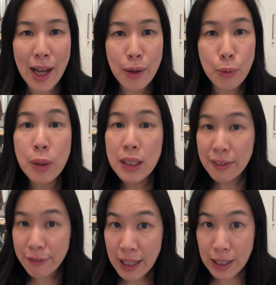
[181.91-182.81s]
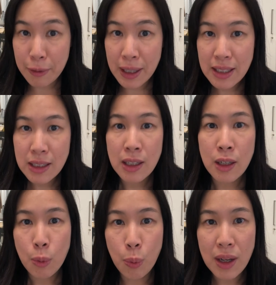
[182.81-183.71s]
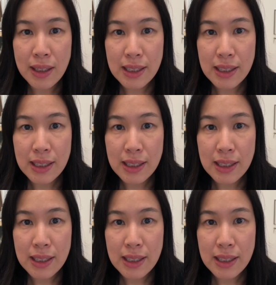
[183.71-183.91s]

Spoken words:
will evaluate what